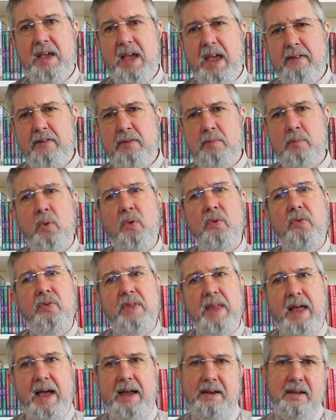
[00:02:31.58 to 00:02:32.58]
Even more than
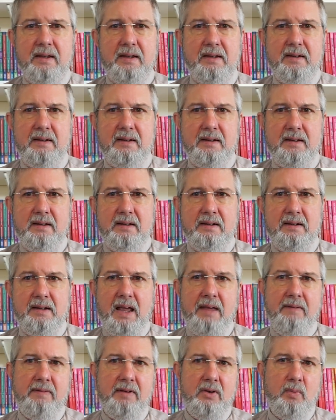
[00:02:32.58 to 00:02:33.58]
that,
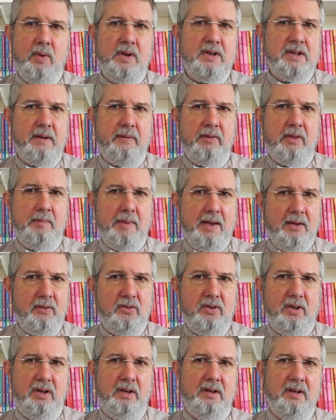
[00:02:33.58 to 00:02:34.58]
David went up the
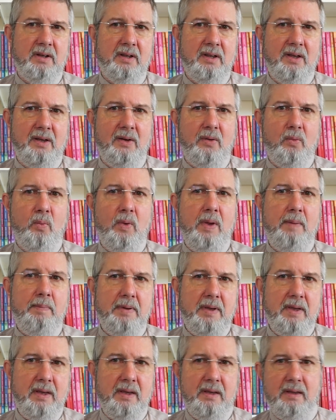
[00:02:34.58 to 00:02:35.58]
mountain
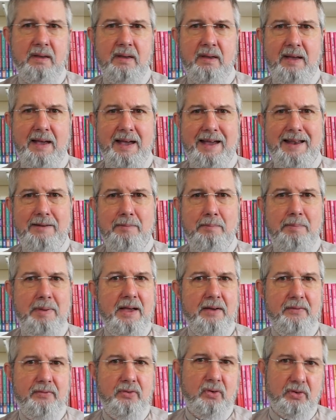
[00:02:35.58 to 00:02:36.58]
weeping and
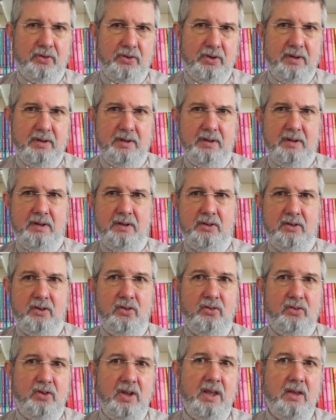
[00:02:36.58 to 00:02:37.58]
barefoot to
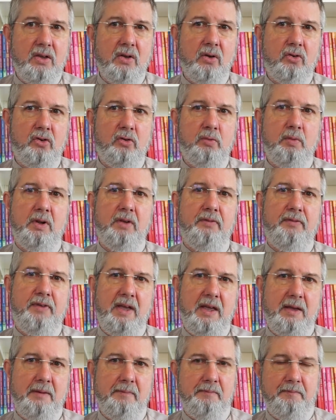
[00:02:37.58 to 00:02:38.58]
seek God's will for
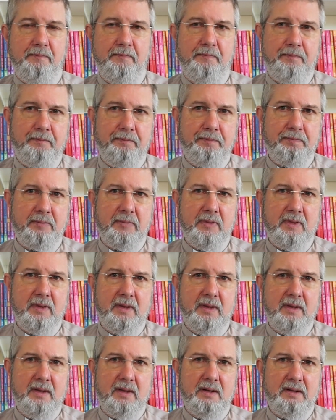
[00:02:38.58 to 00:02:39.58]
him.
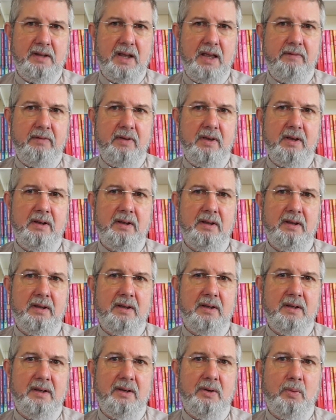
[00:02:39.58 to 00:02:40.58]
David
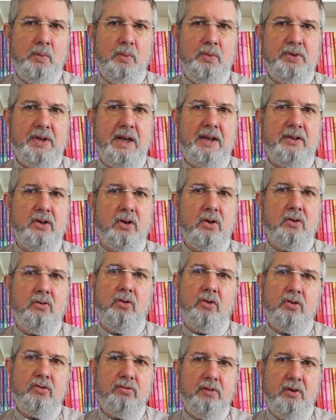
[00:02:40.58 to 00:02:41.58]
was at a
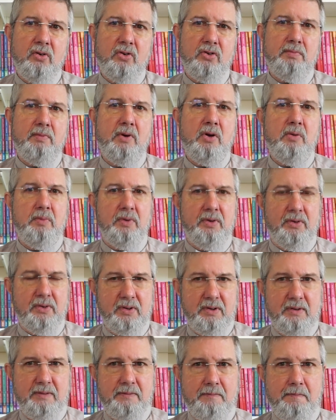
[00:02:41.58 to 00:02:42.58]
crossroads moment,
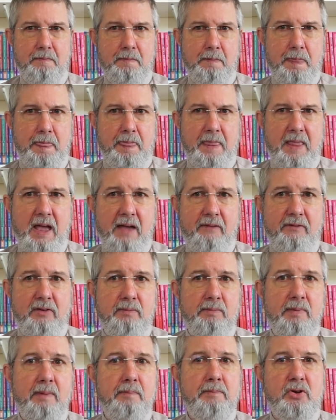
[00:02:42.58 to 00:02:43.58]

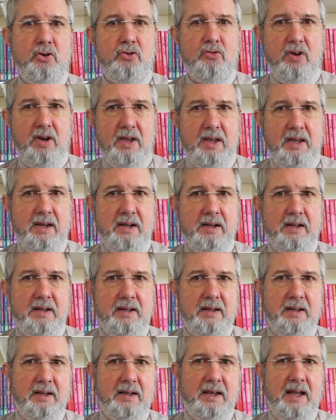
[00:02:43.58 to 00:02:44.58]
having been betrayed
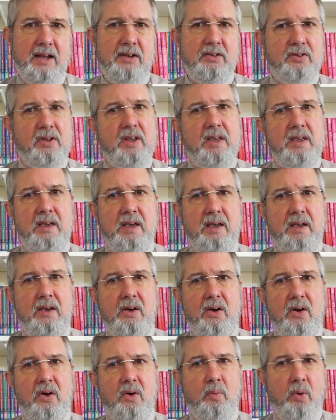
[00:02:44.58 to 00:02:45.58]
and seeking
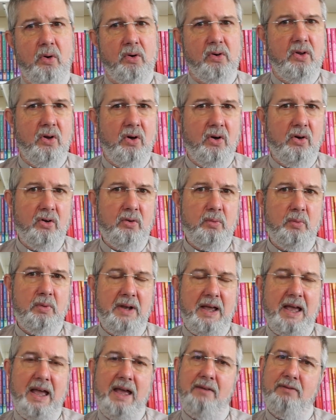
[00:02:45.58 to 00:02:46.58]
what God would
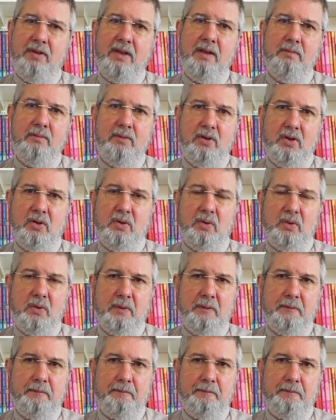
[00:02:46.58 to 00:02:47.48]
have him do,